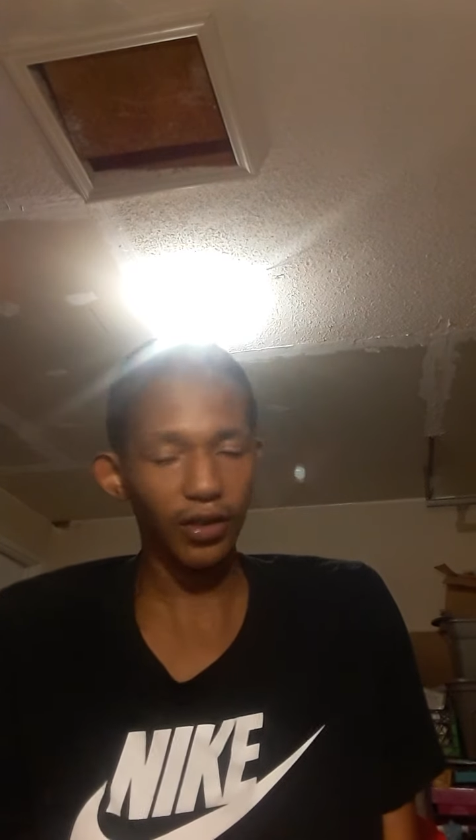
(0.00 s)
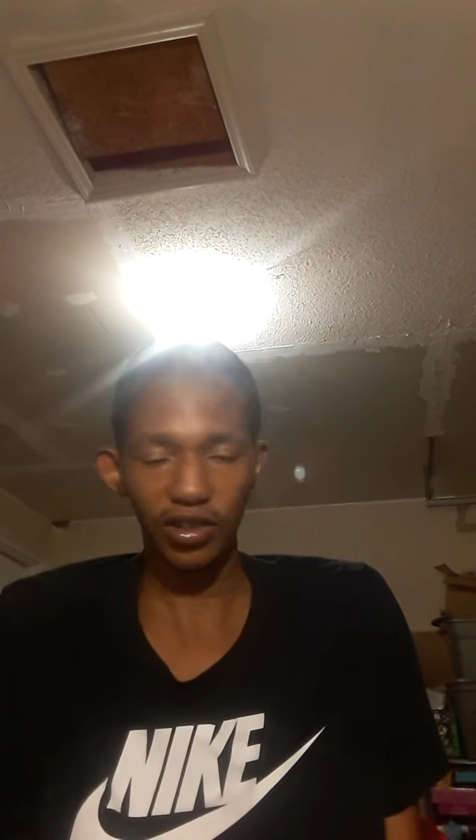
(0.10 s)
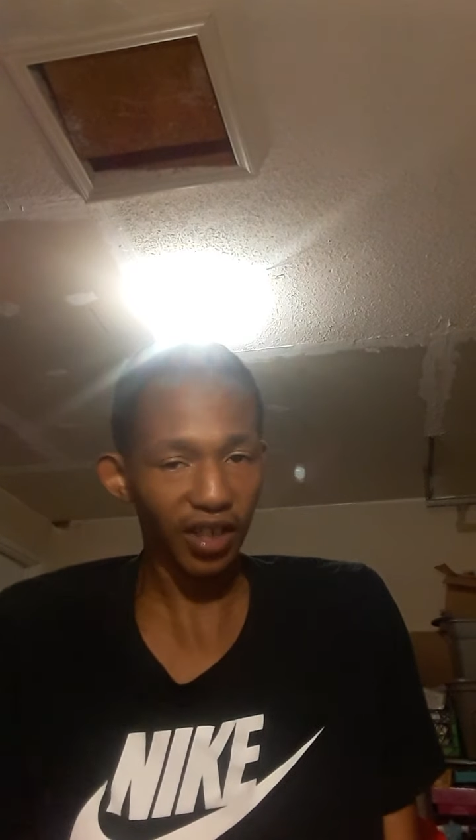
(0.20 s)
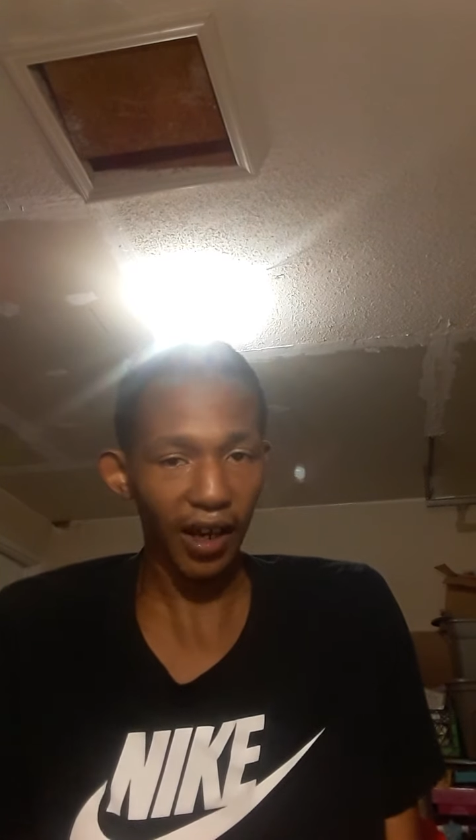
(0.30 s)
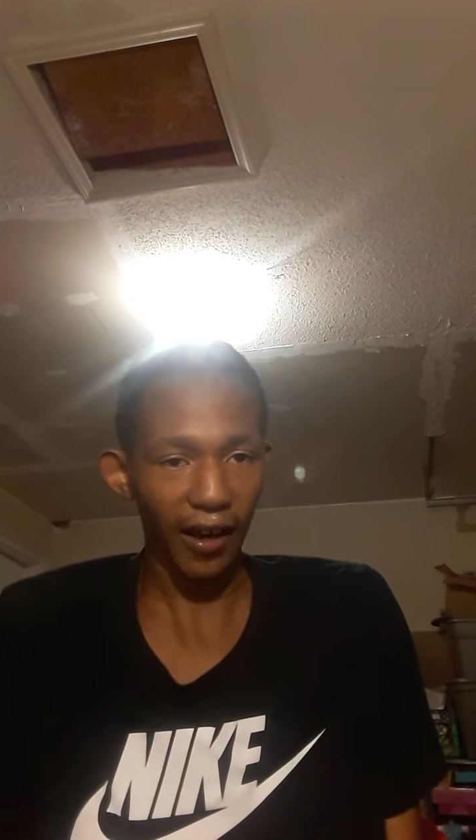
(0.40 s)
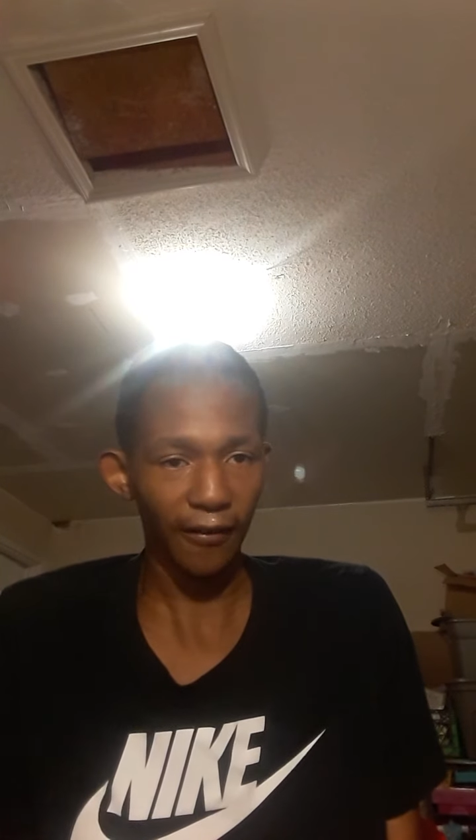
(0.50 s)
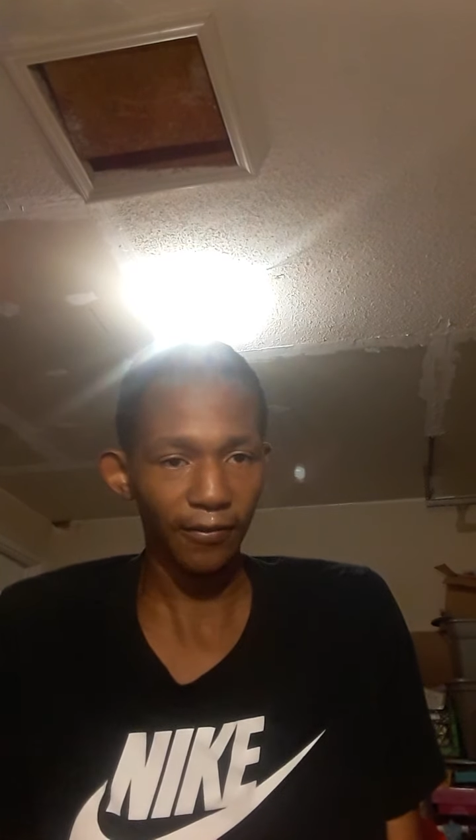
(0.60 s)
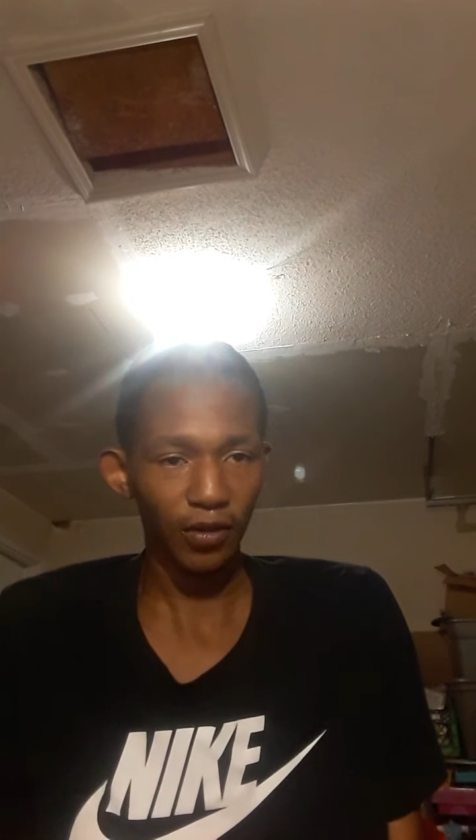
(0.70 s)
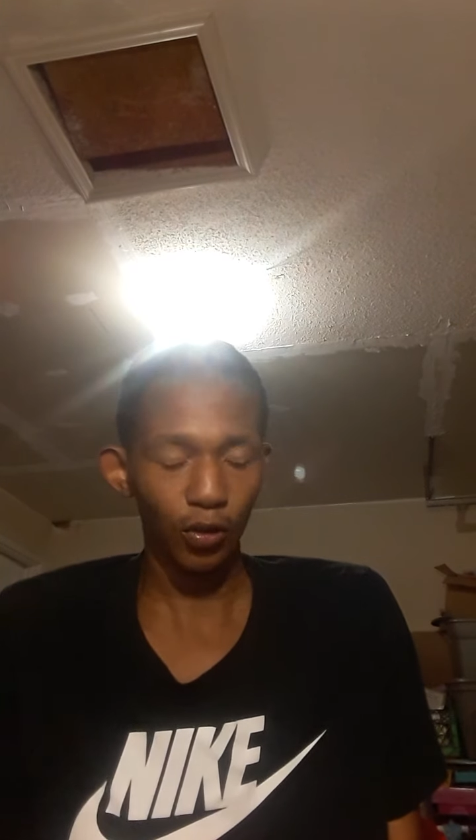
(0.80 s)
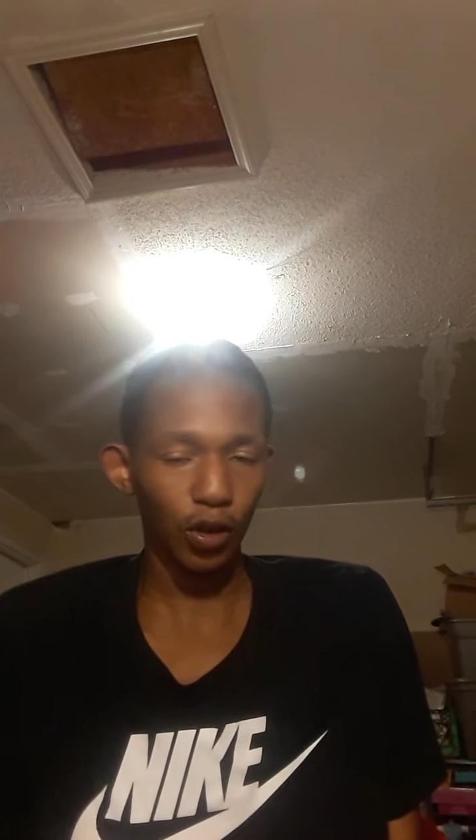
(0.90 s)
When you
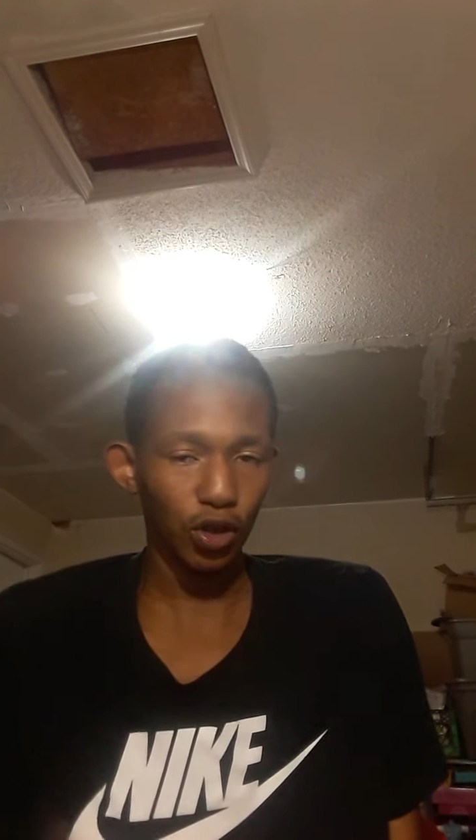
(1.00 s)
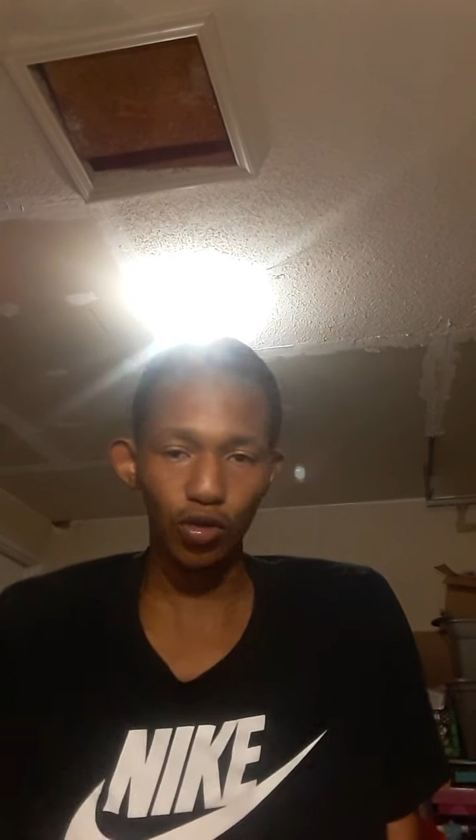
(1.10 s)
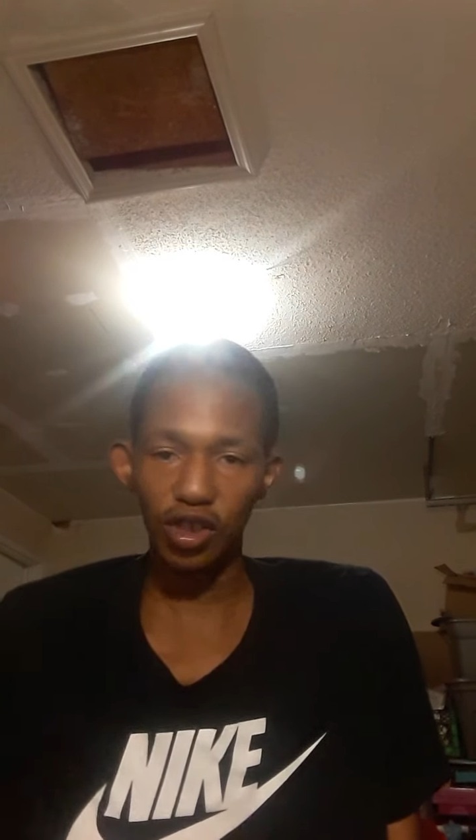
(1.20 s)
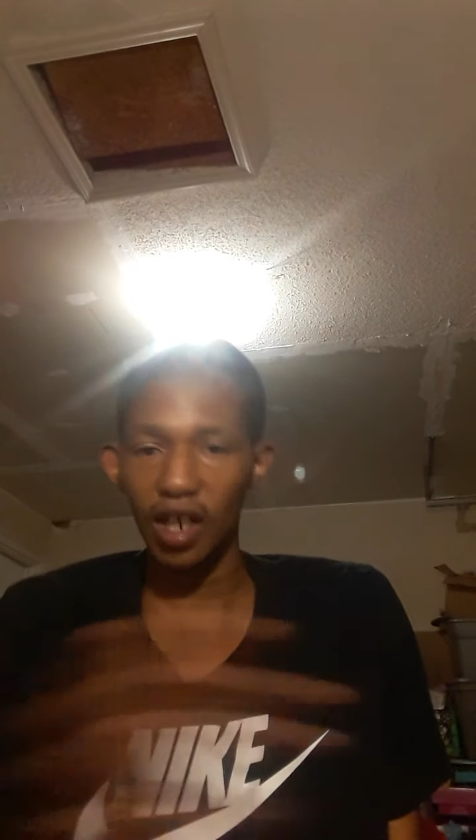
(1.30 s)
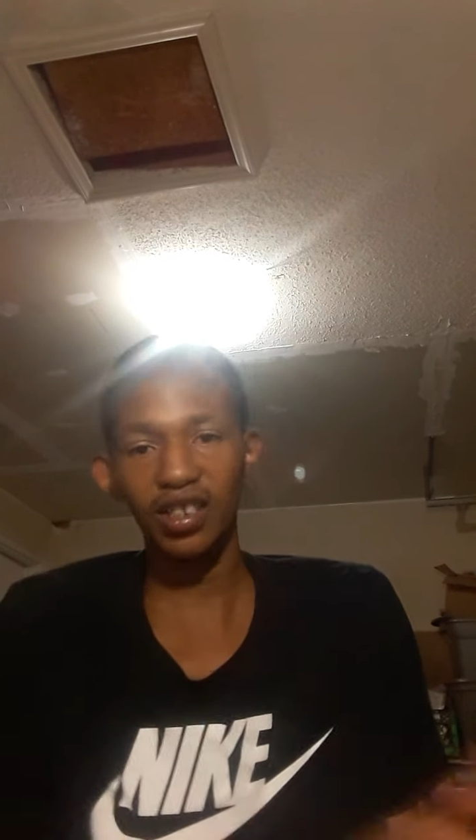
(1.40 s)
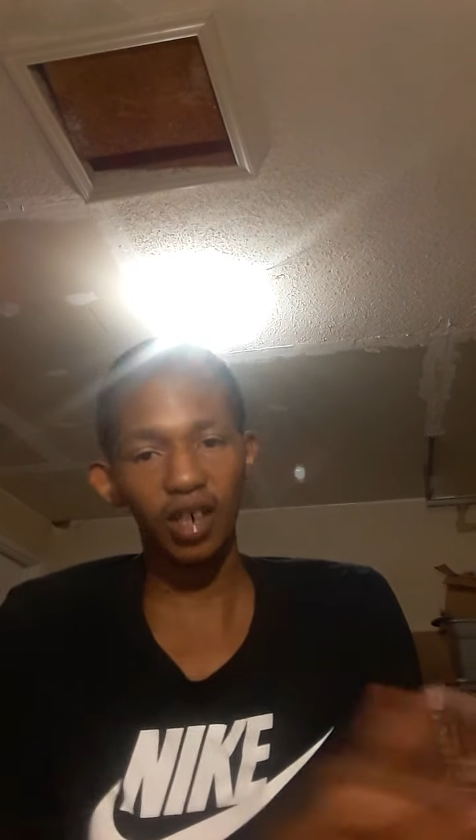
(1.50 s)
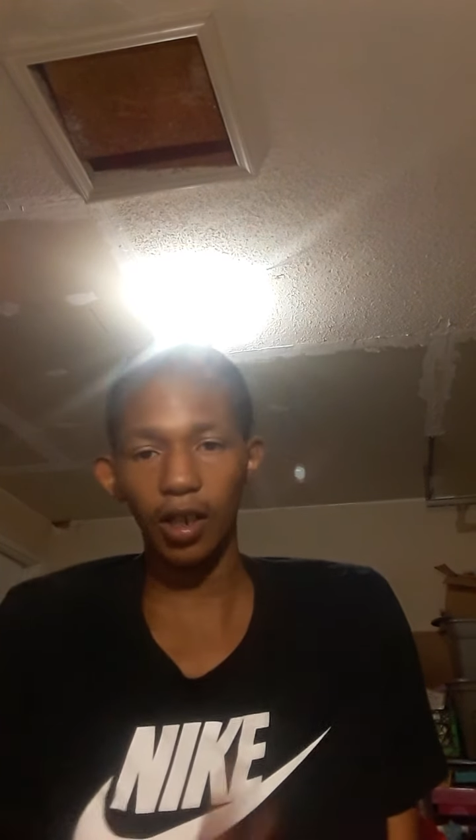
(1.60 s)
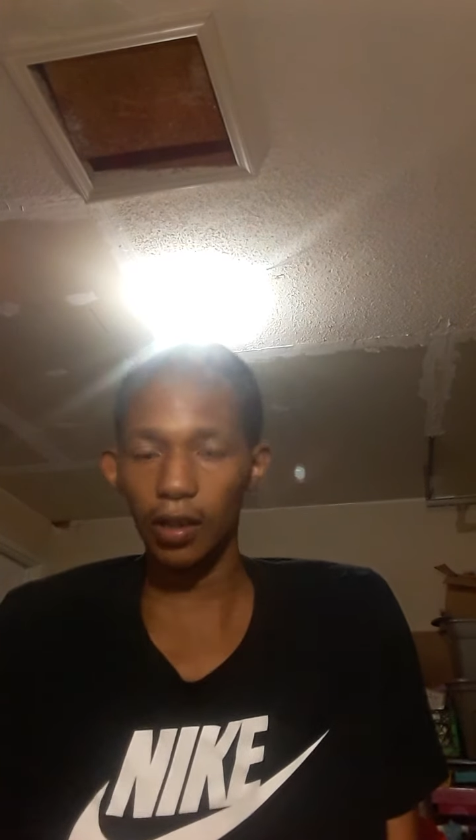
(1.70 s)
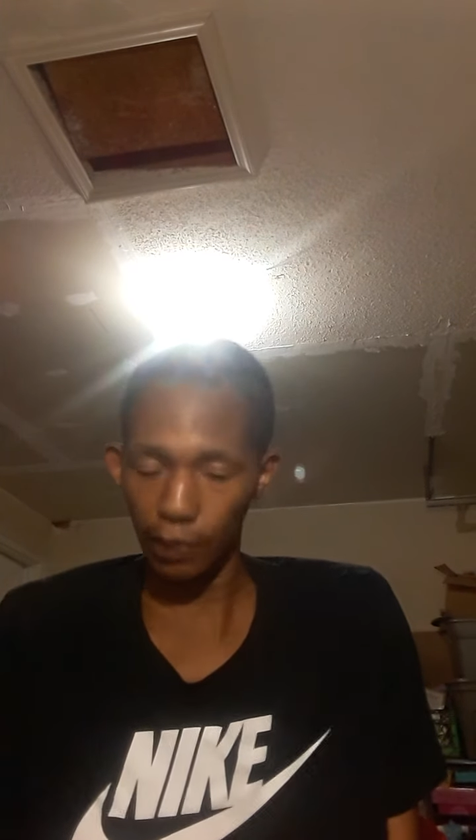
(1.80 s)
judge other people,